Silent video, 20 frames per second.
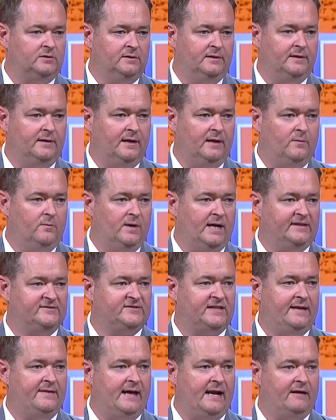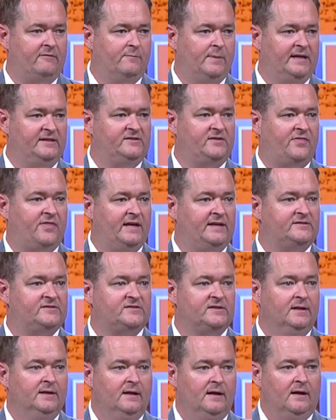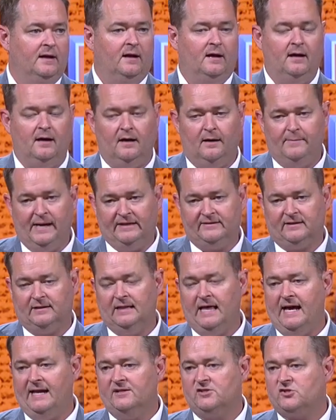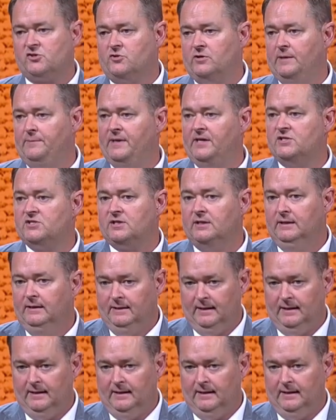And when I say that, everybody thinks about the line of scrimmage.